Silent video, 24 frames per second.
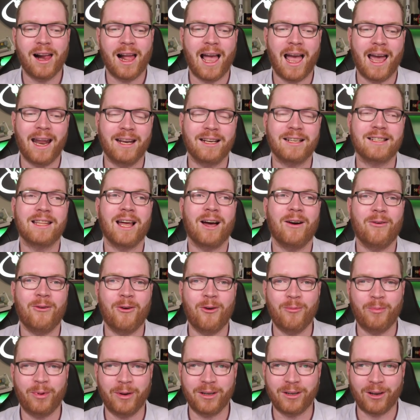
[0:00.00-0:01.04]
and it's now
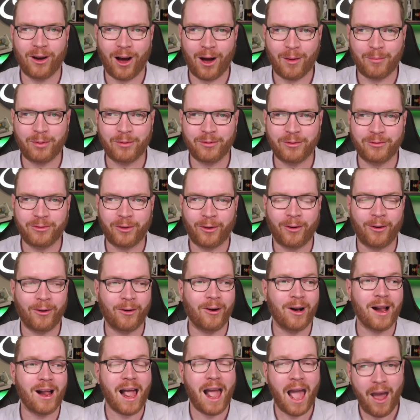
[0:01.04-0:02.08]
opened up
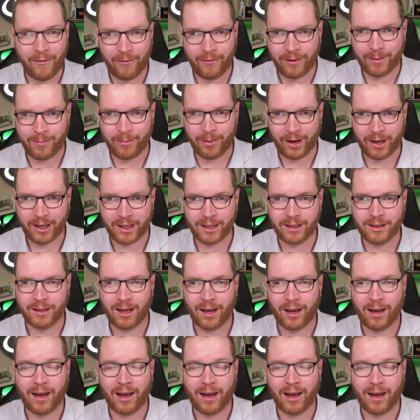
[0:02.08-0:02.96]
for everybody.